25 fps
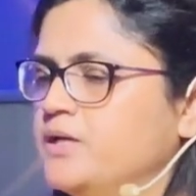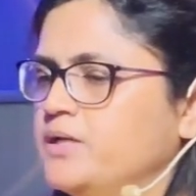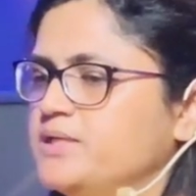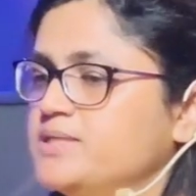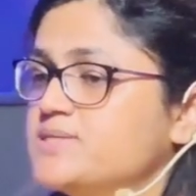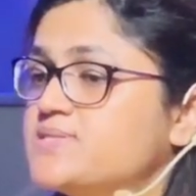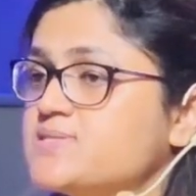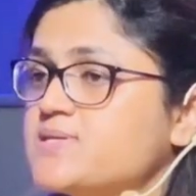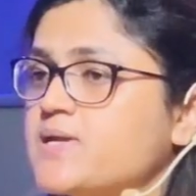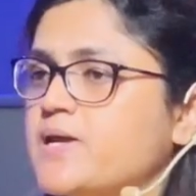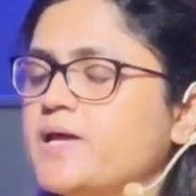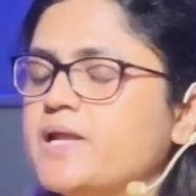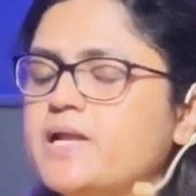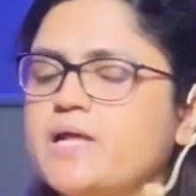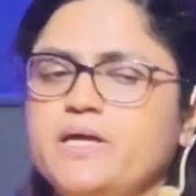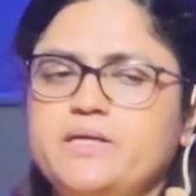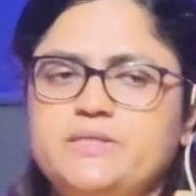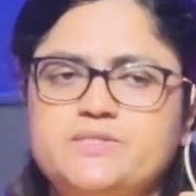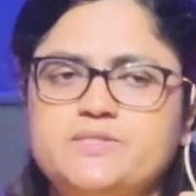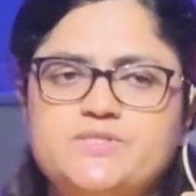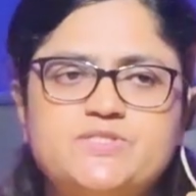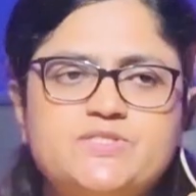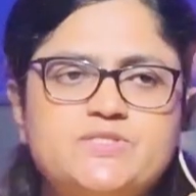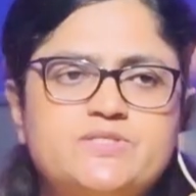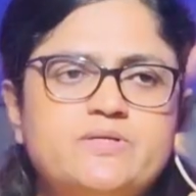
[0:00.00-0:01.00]

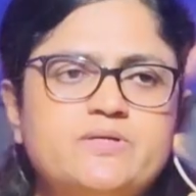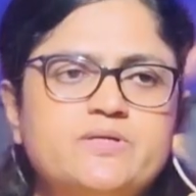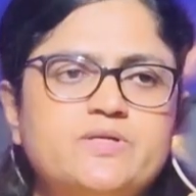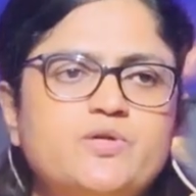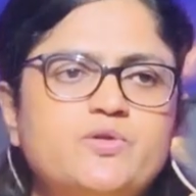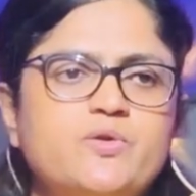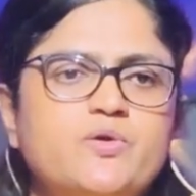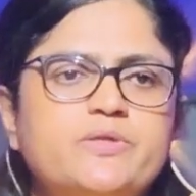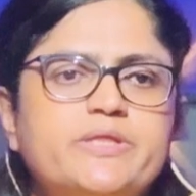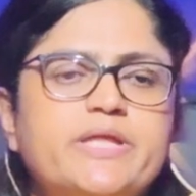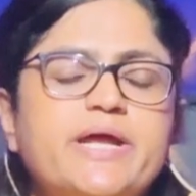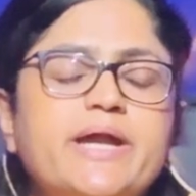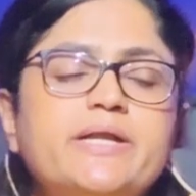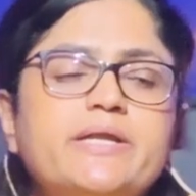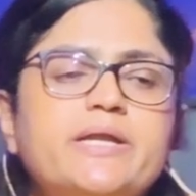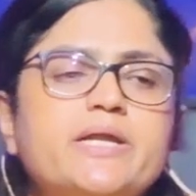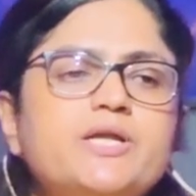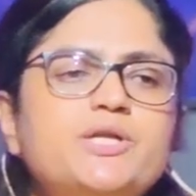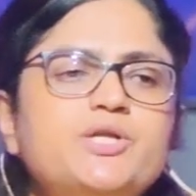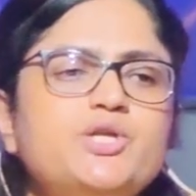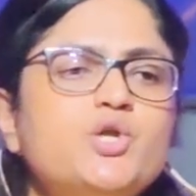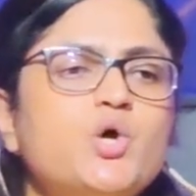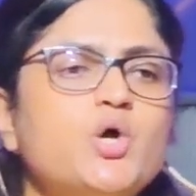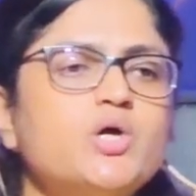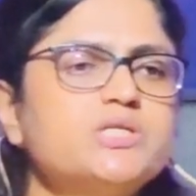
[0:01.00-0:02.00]
Israelites, you know, they
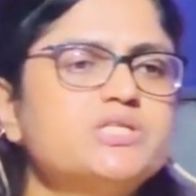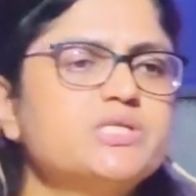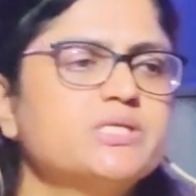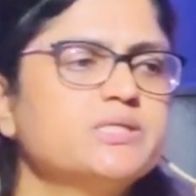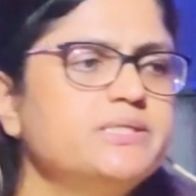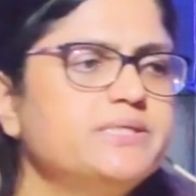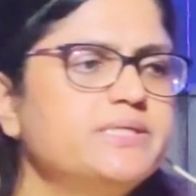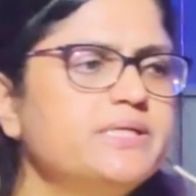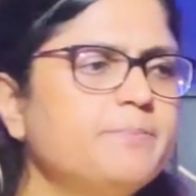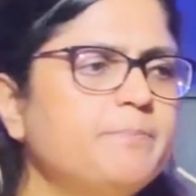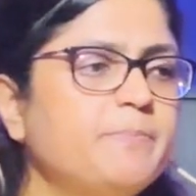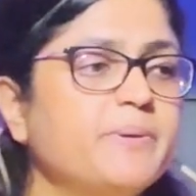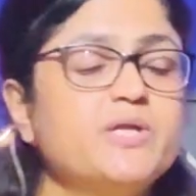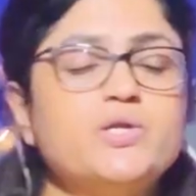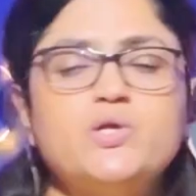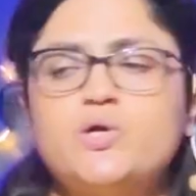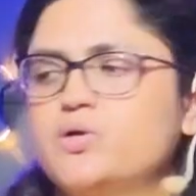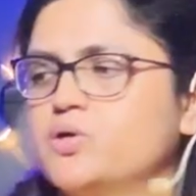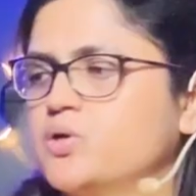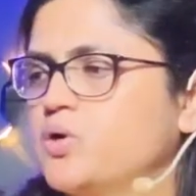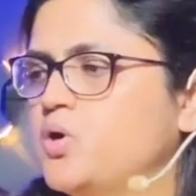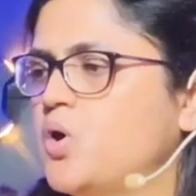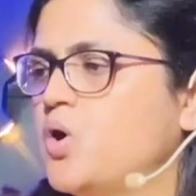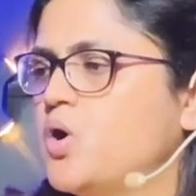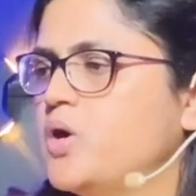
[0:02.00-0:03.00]
did not depend
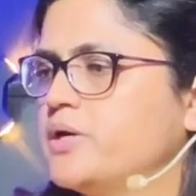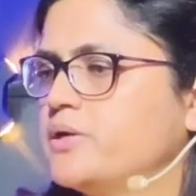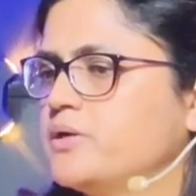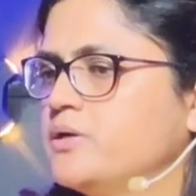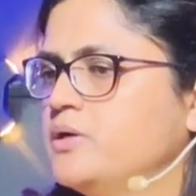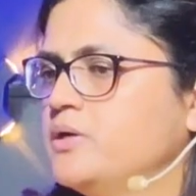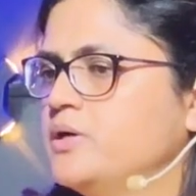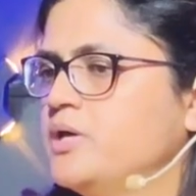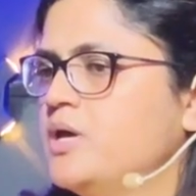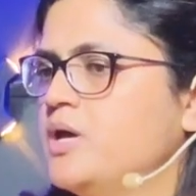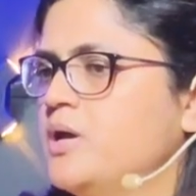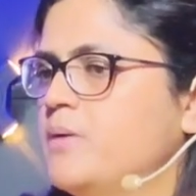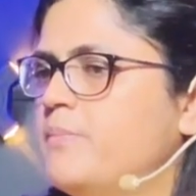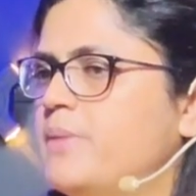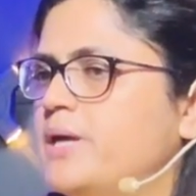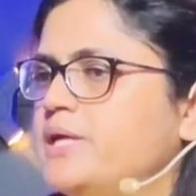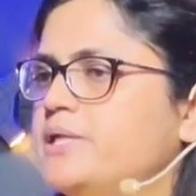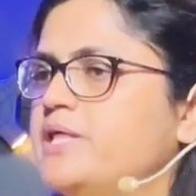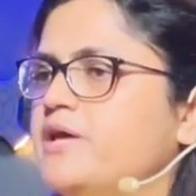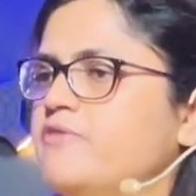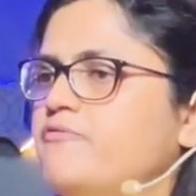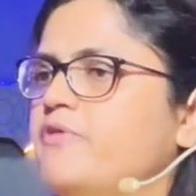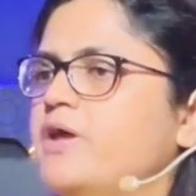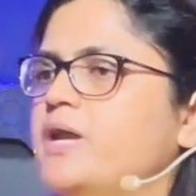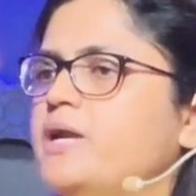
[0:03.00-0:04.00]
on God, but
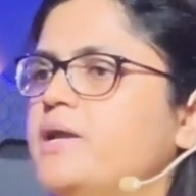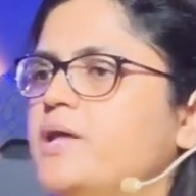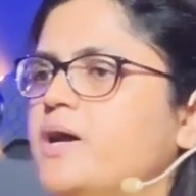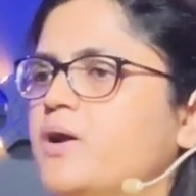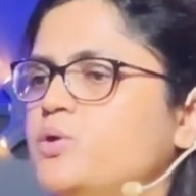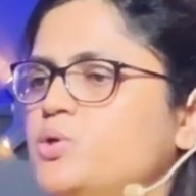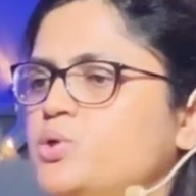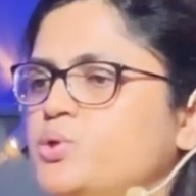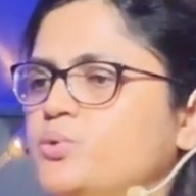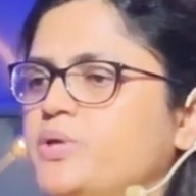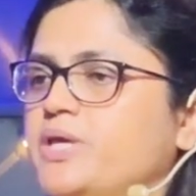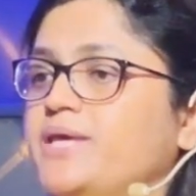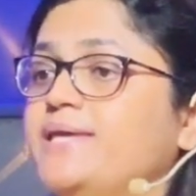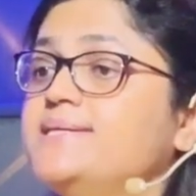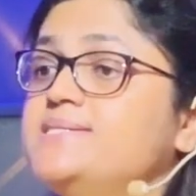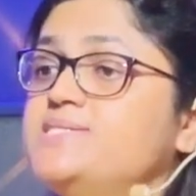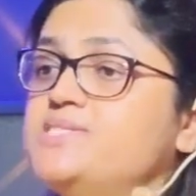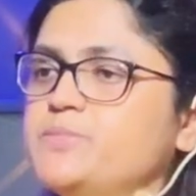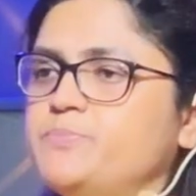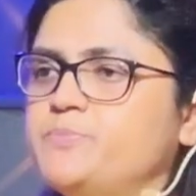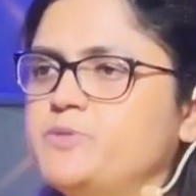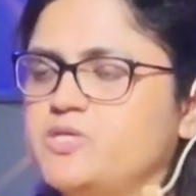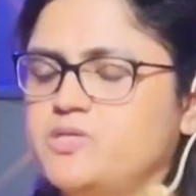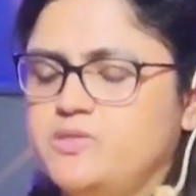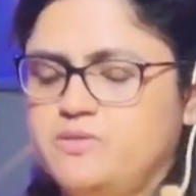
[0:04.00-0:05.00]
they went down to
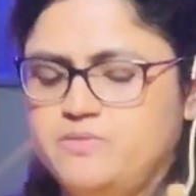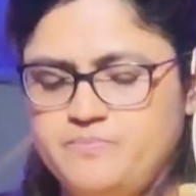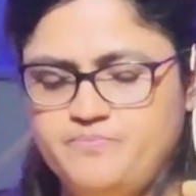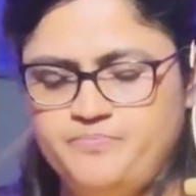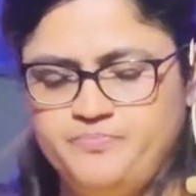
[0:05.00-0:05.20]
Egypt.